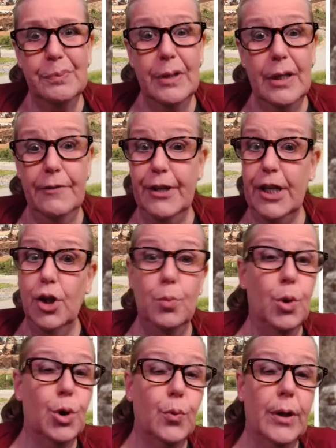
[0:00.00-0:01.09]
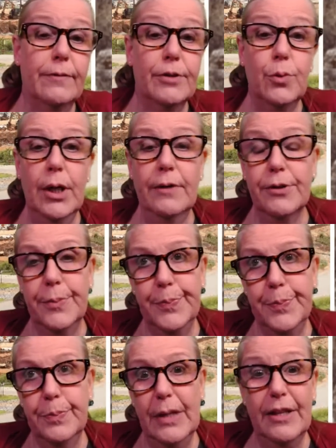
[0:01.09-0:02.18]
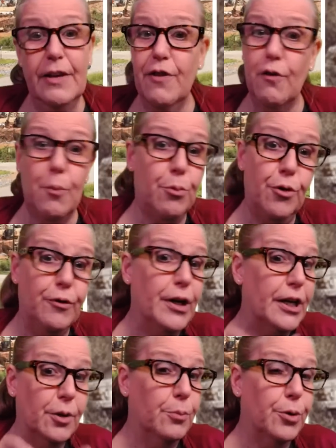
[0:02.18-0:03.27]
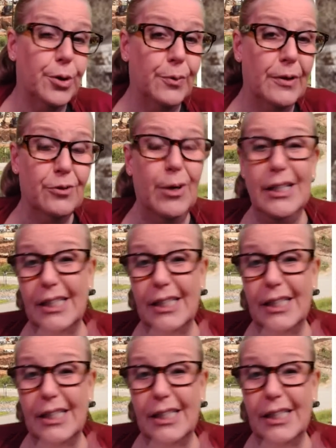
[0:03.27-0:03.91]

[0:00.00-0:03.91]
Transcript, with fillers: If he killed more than one of his wives. Now they've never proven he killed more than one of his wives.